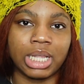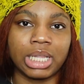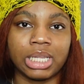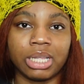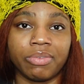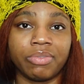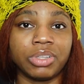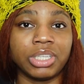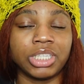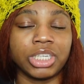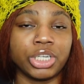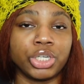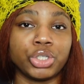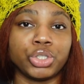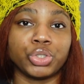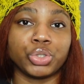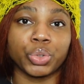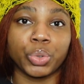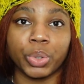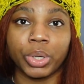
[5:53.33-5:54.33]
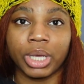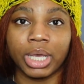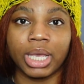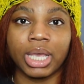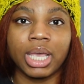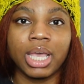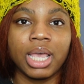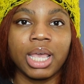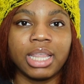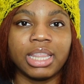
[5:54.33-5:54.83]
I definitely did
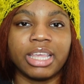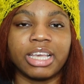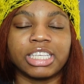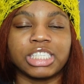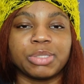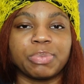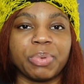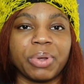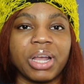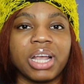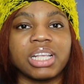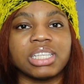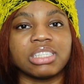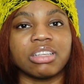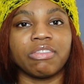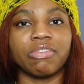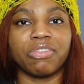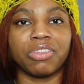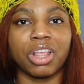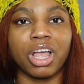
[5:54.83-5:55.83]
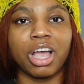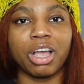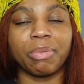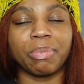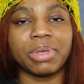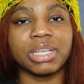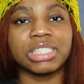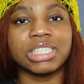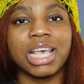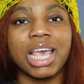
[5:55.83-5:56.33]
enjoy the experience of
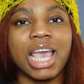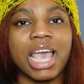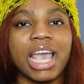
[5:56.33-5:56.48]
Vlogmas.